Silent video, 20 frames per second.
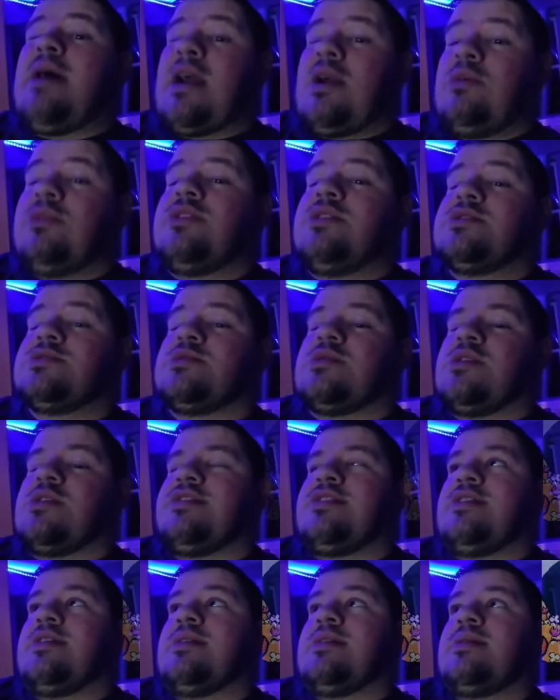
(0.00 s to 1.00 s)
back when those were
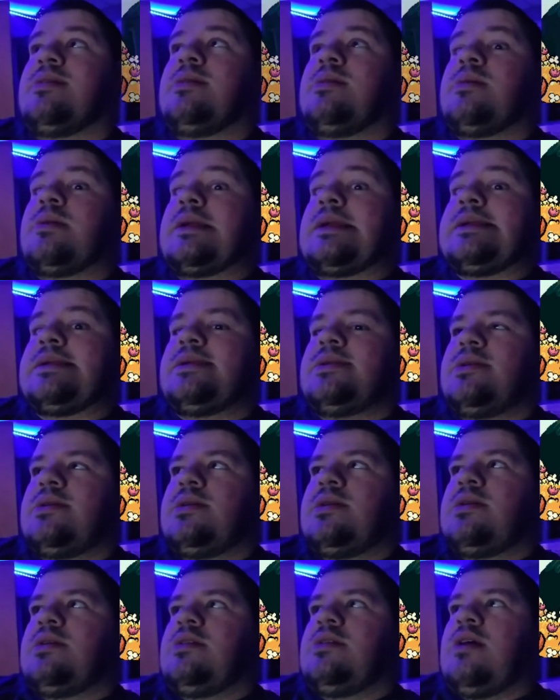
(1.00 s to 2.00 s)
a thing.
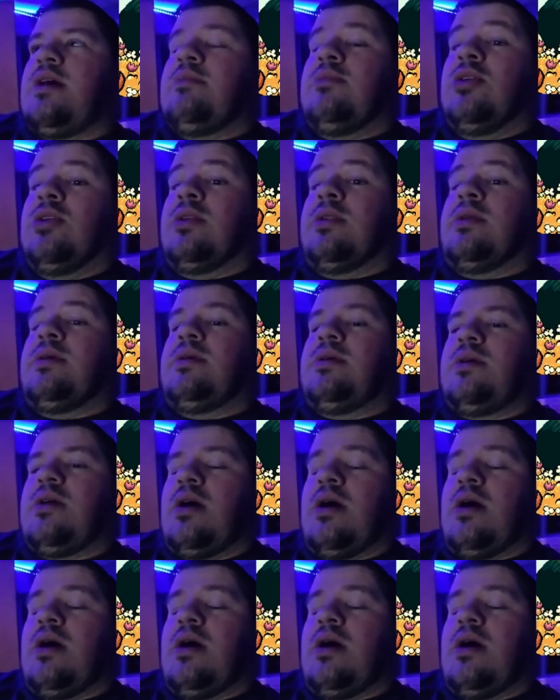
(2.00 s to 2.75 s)
I'm old.